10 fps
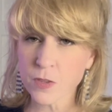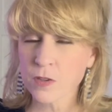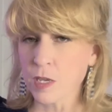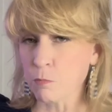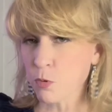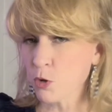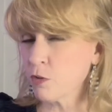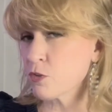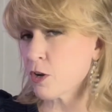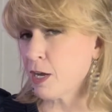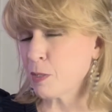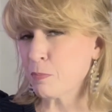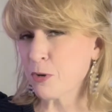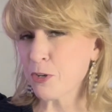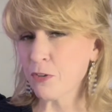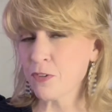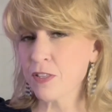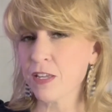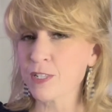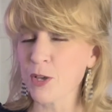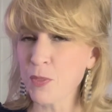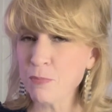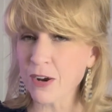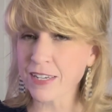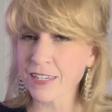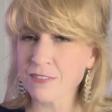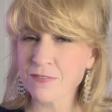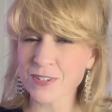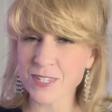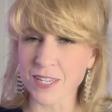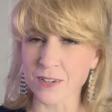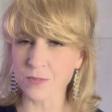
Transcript: improved or unimproved, that's on the market for sale.